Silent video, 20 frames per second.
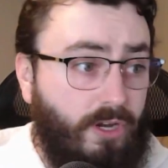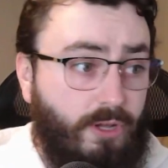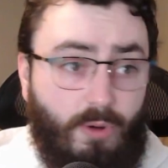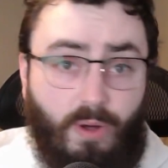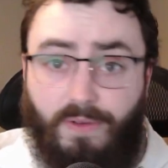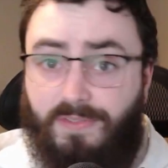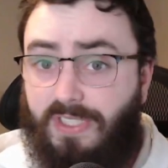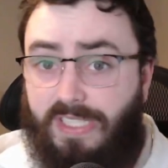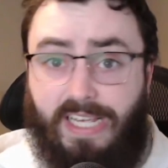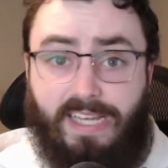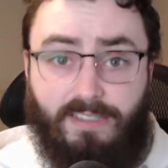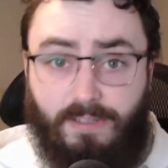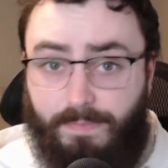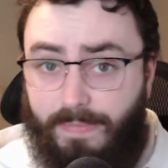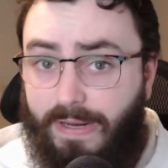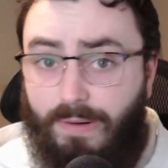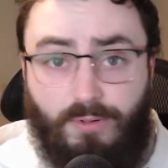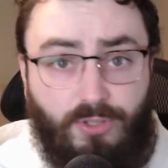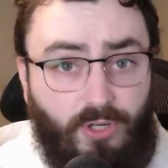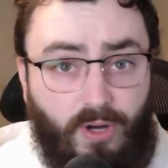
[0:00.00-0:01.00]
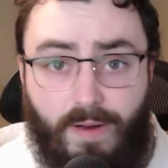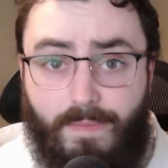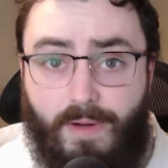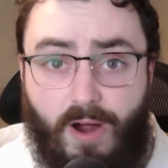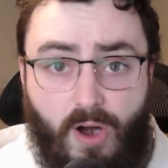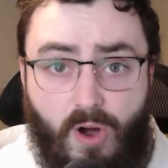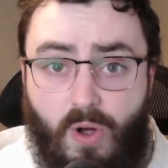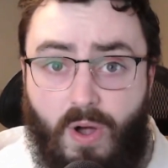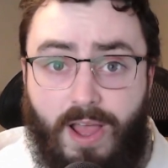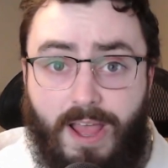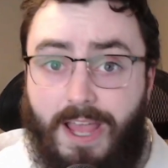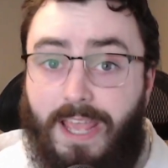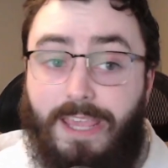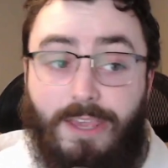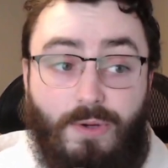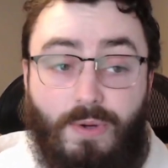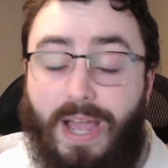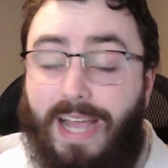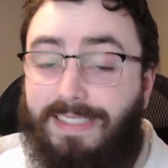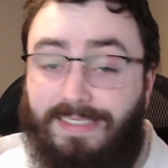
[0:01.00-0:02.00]
UFC has a big return tomorrow.
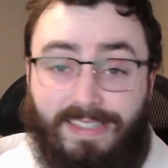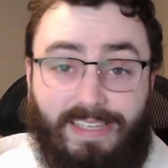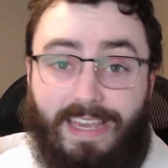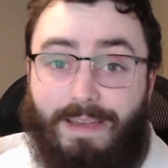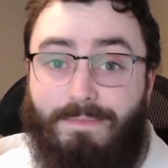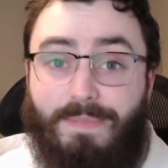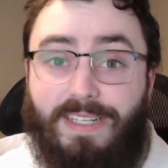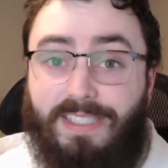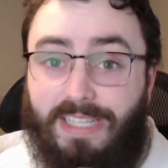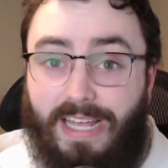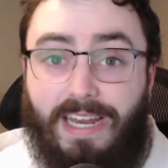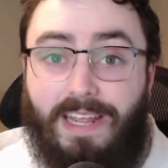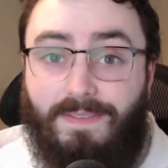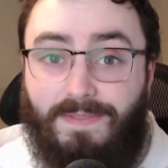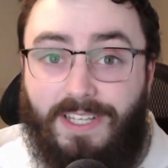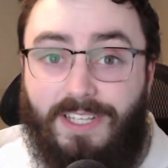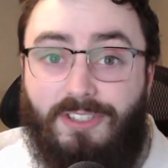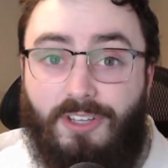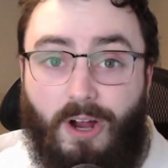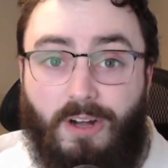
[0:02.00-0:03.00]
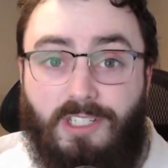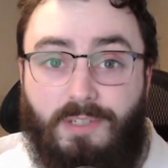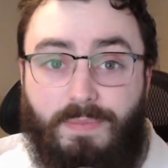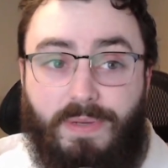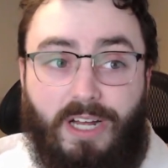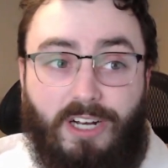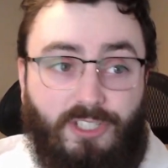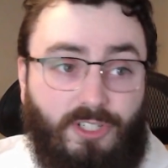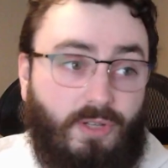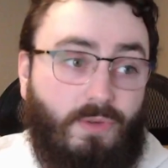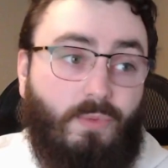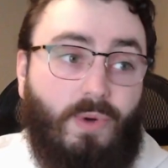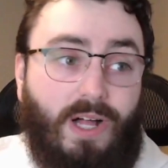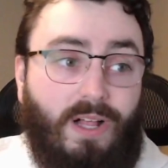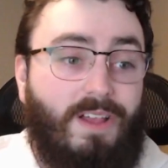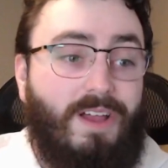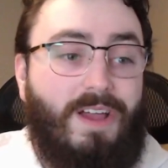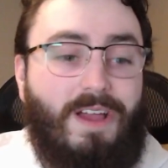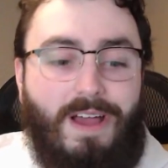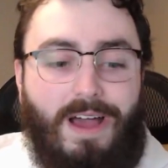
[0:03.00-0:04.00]
You guys can't miss any of these cards, to be honest with you.
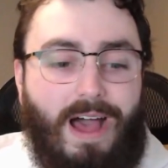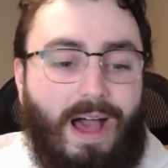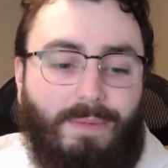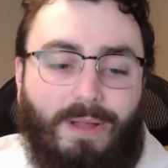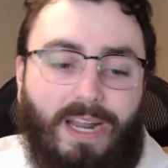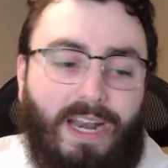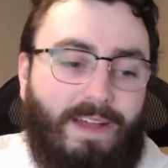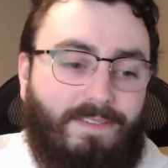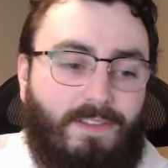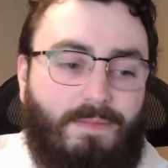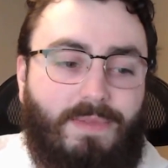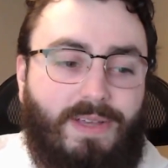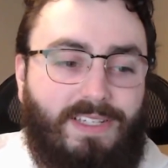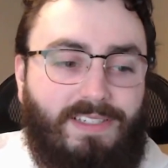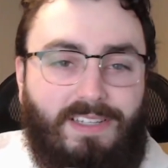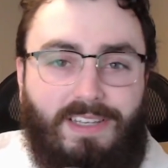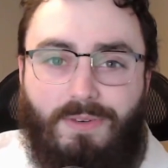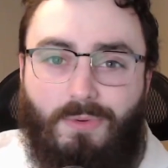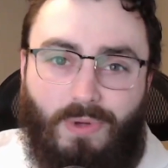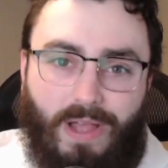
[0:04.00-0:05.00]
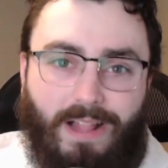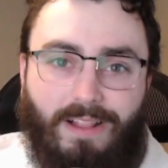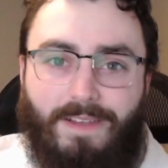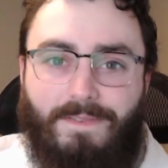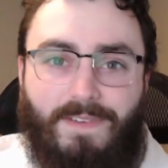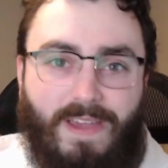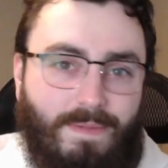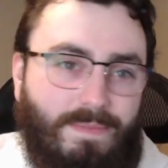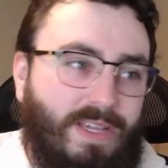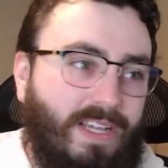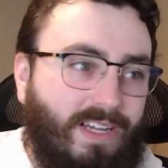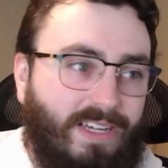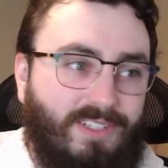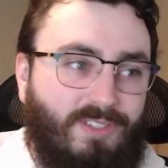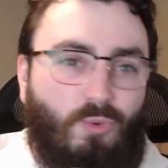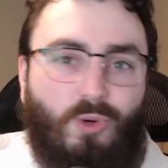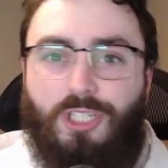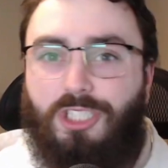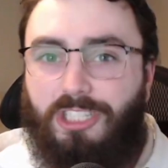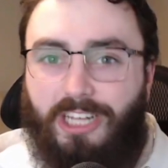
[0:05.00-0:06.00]
Well, I'm going to have to miss LFA because
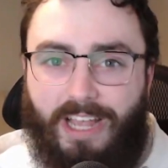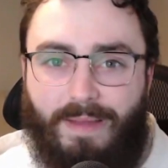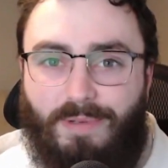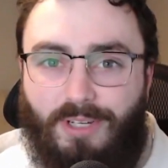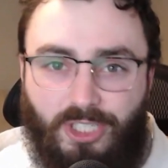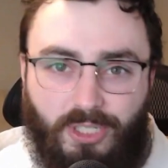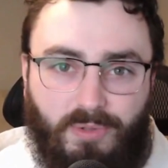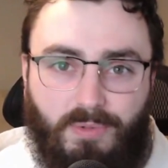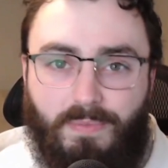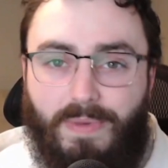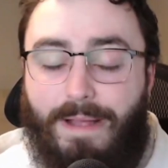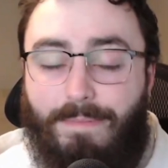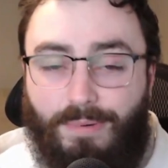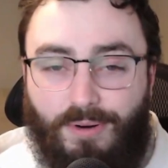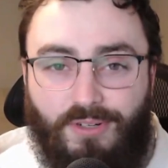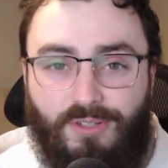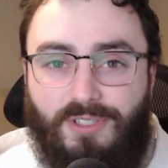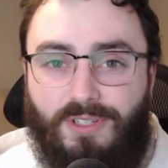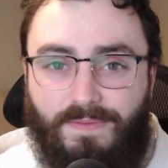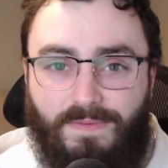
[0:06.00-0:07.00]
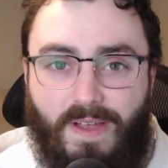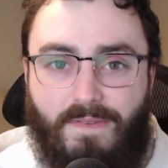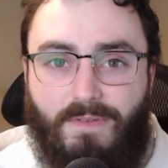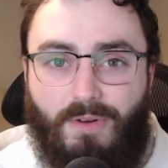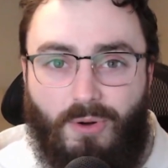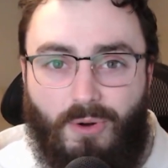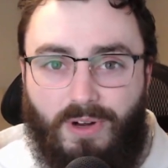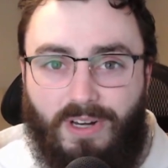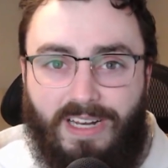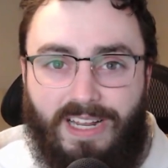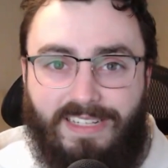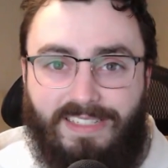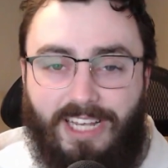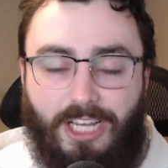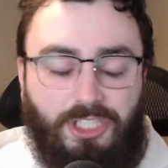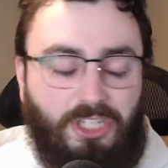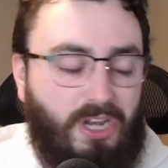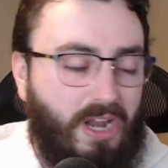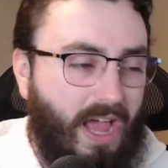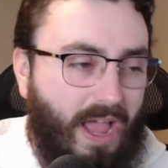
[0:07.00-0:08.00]
one championship's my personal favorite
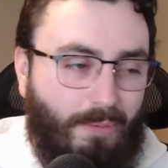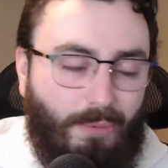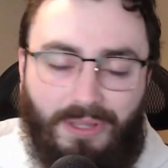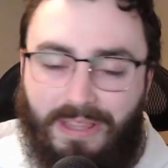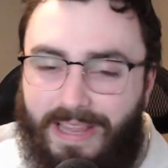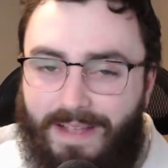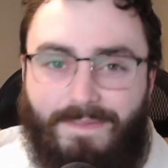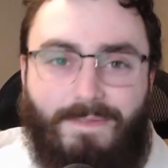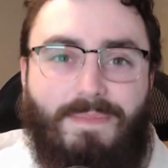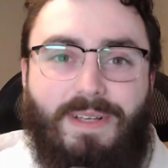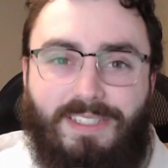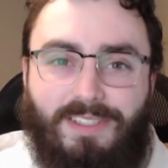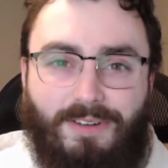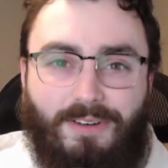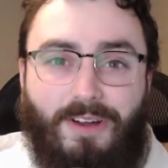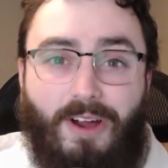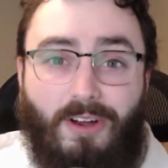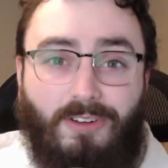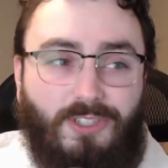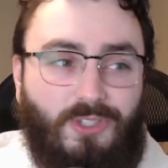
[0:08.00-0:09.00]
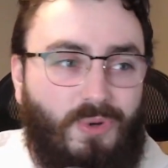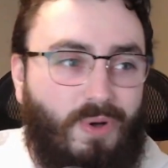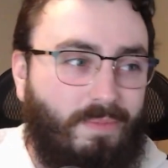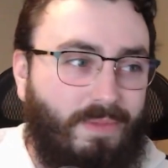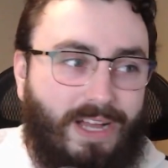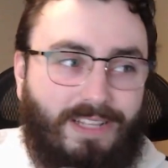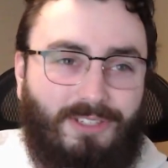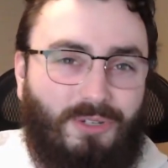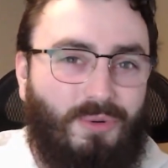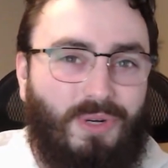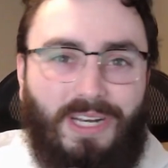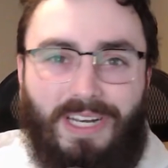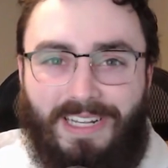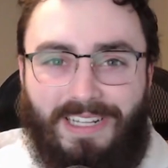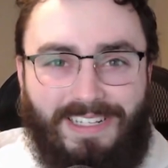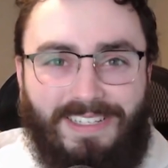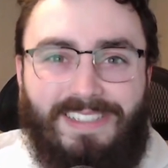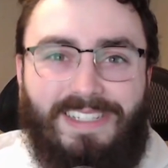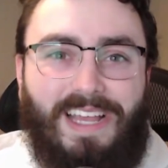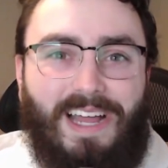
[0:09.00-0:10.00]
organization. I will never miss their cards, so I'm not tuning in
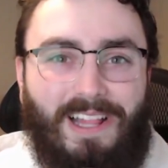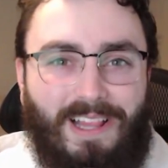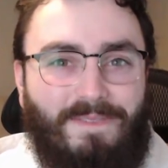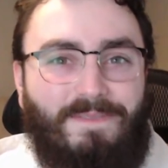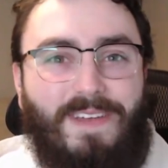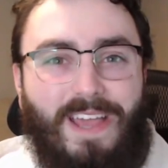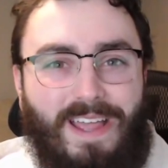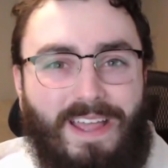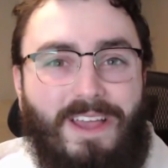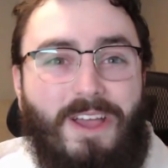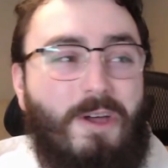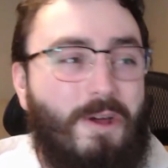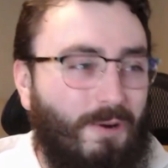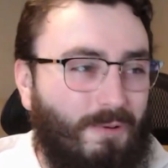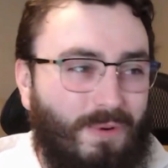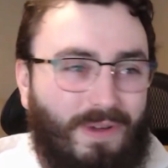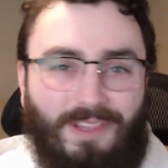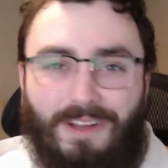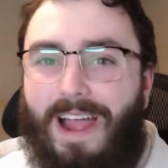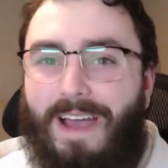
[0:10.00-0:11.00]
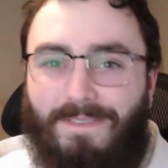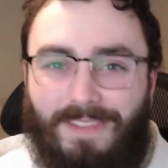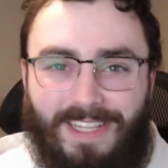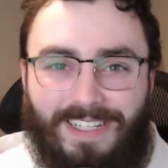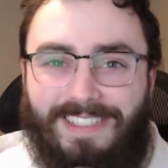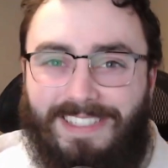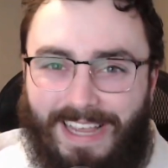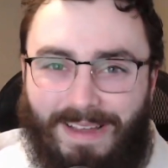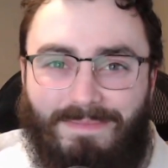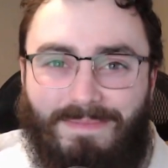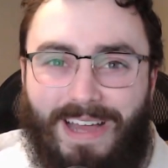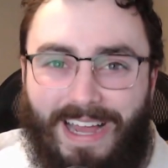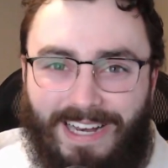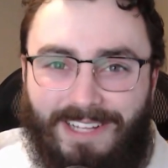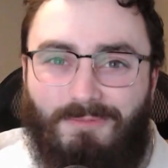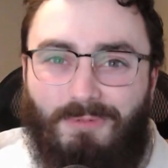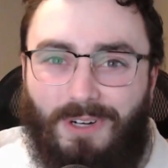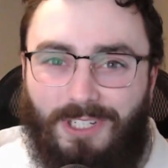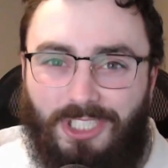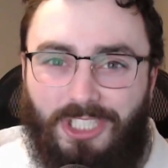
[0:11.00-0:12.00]
to see LFA when they're having the same night as
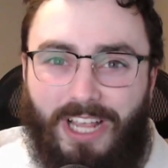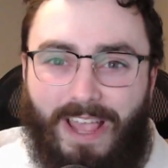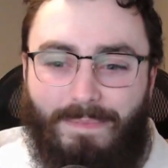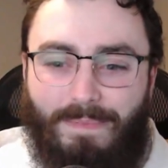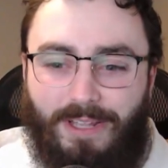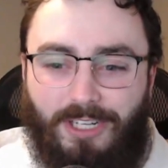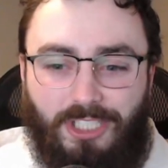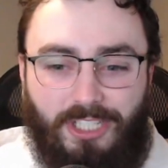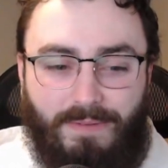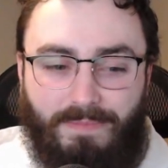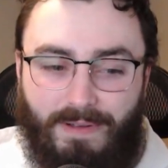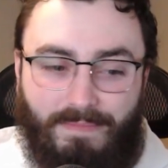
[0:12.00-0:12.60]
one championship.